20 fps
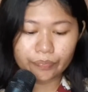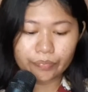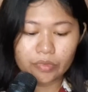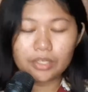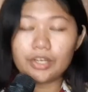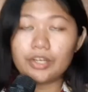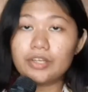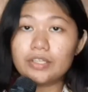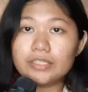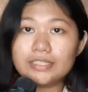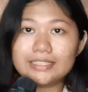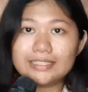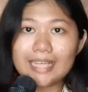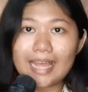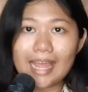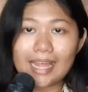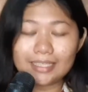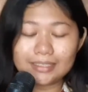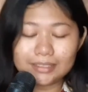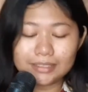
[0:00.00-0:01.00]
Earth's
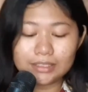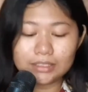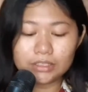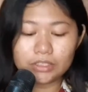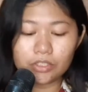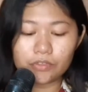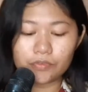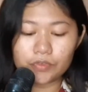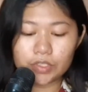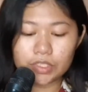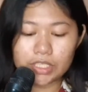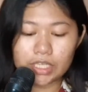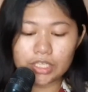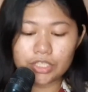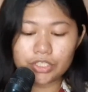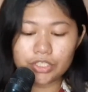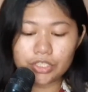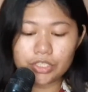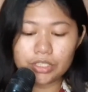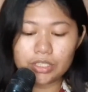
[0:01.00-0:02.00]
axis of
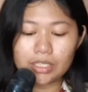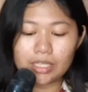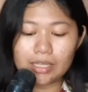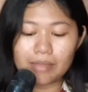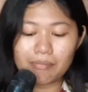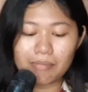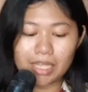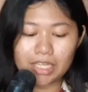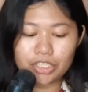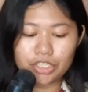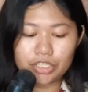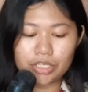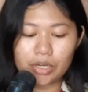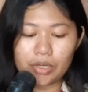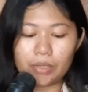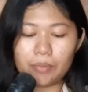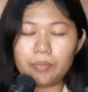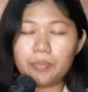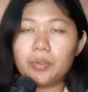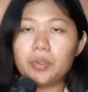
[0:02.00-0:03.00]
rotation,
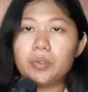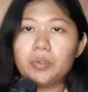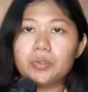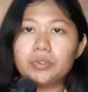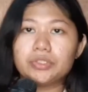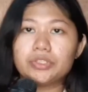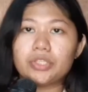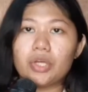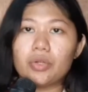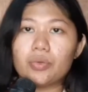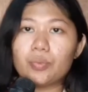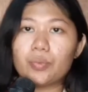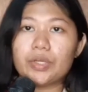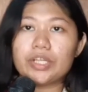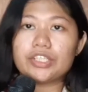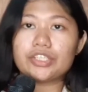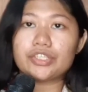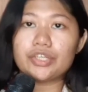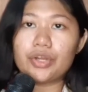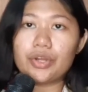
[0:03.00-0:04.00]
imaginary poles on
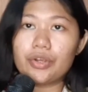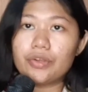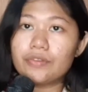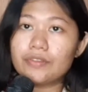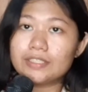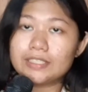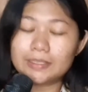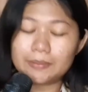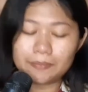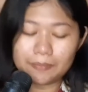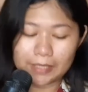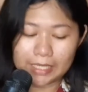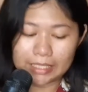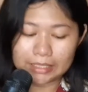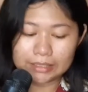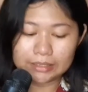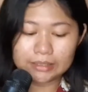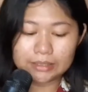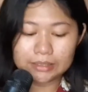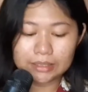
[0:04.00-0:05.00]
which Earth
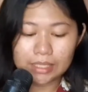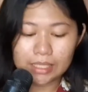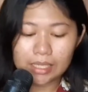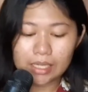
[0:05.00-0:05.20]
spins,